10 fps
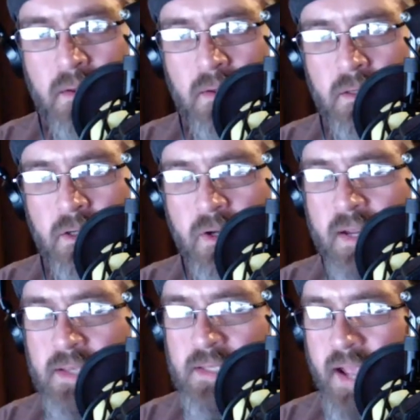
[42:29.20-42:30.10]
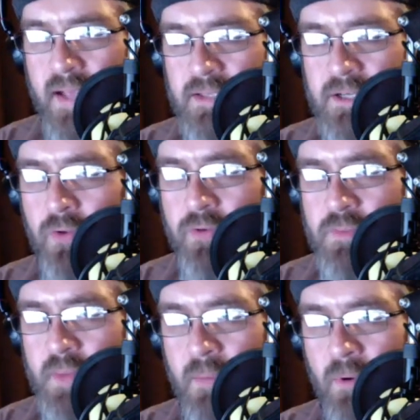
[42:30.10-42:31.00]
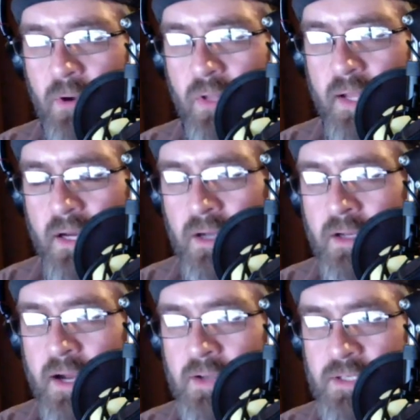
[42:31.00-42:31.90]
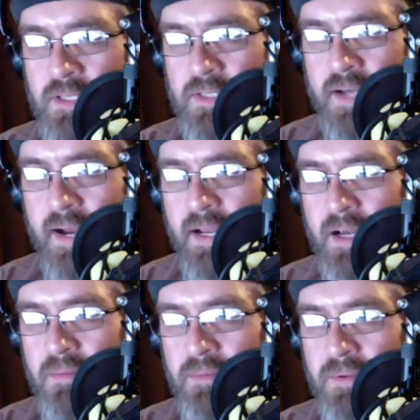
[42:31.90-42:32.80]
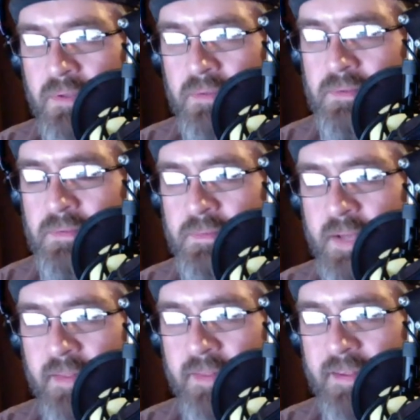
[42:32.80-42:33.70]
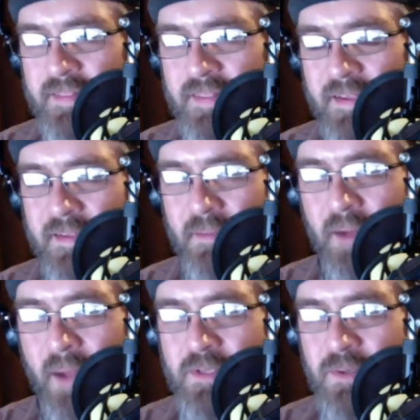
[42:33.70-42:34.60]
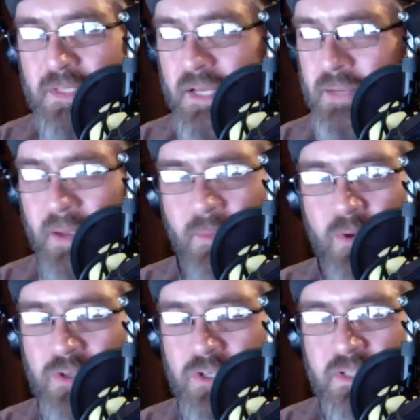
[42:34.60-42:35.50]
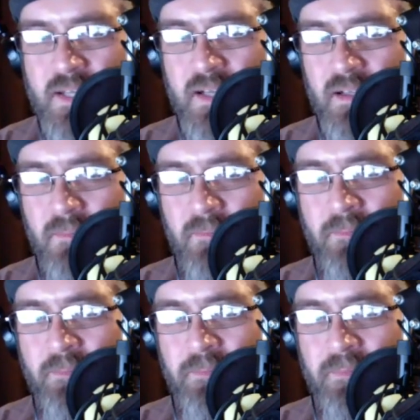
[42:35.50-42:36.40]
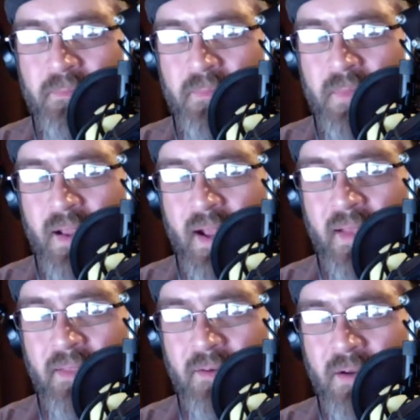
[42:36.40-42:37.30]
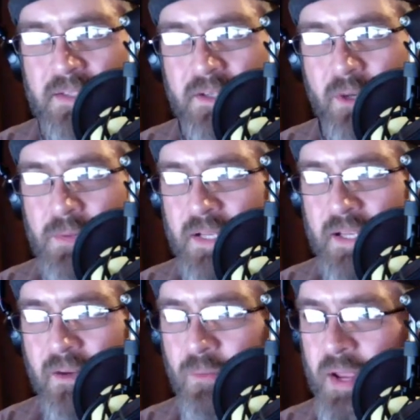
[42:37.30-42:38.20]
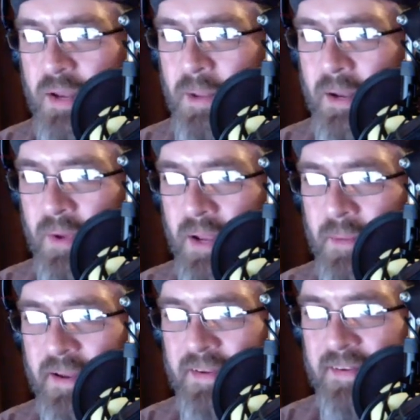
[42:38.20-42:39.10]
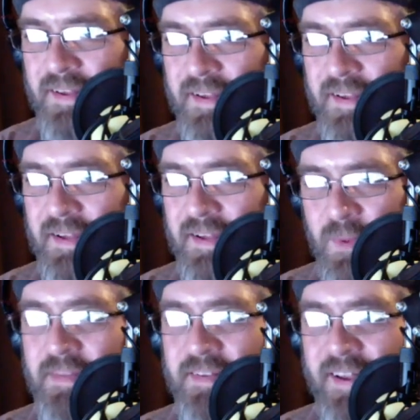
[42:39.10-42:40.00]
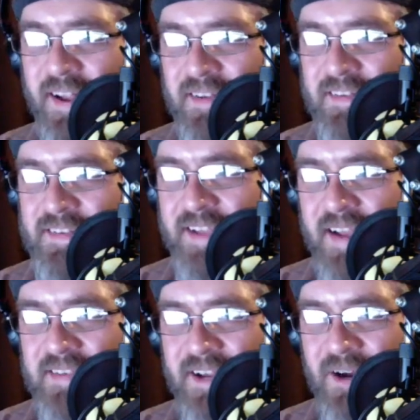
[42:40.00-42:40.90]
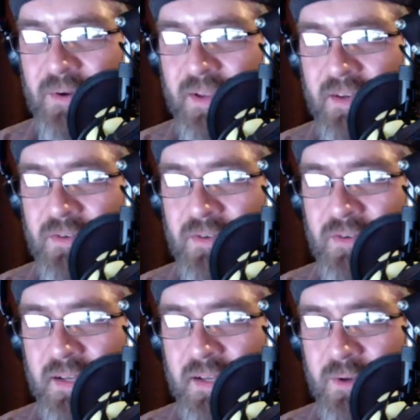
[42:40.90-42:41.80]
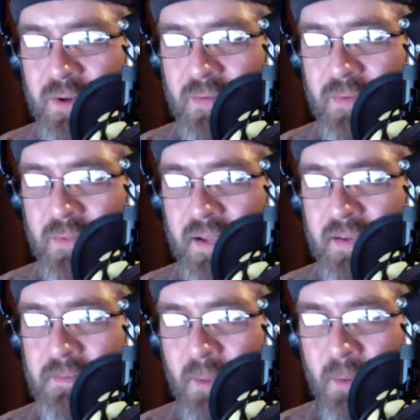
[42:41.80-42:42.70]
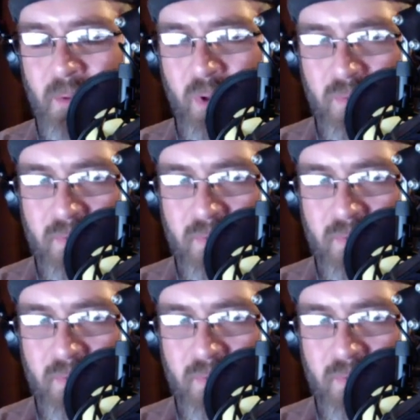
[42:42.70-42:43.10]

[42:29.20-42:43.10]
crazy-ass cultist people, like, unconscious and tied up, and the mobster was like, maybe we should just kill them. And the rest of the group's like, wait a minute. It's one thing to knock these guys out and try to do different things and maybe pull a fire